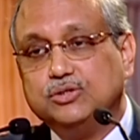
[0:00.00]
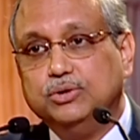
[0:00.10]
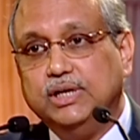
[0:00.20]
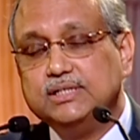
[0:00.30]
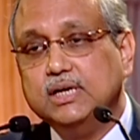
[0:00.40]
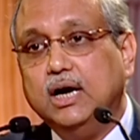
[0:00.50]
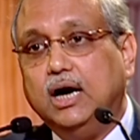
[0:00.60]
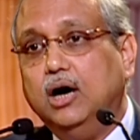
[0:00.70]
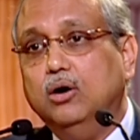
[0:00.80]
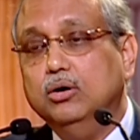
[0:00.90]
2 days,
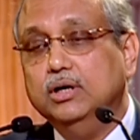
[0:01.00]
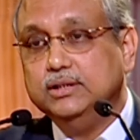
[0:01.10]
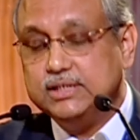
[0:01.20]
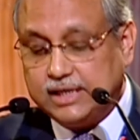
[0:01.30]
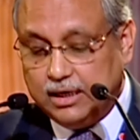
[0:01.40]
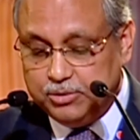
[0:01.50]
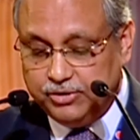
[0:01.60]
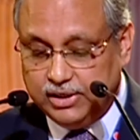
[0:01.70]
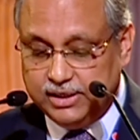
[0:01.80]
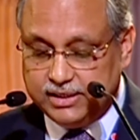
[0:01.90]
how this can be
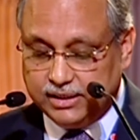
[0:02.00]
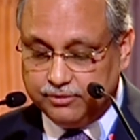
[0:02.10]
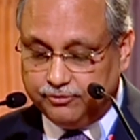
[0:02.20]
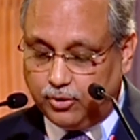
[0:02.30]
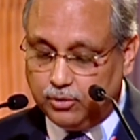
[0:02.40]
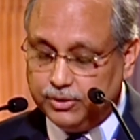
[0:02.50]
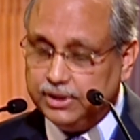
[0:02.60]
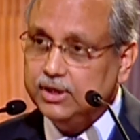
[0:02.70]
really taken forward.